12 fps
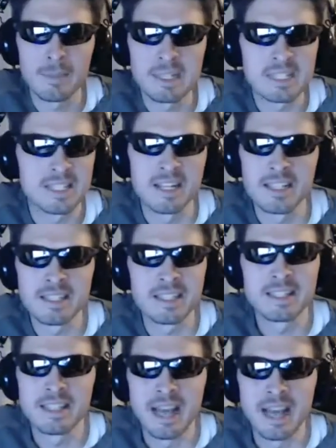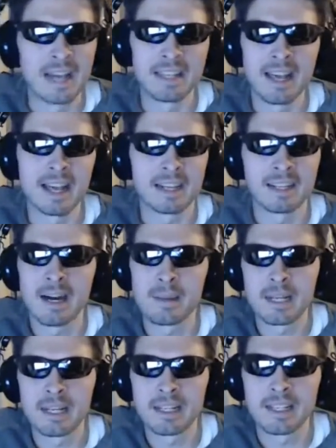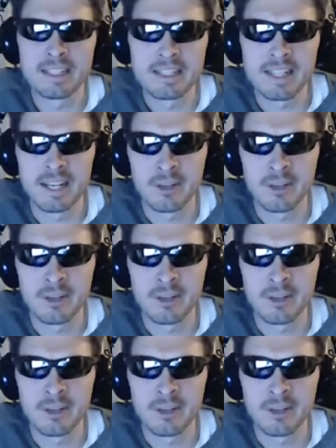sense is not that common, I guess. I don't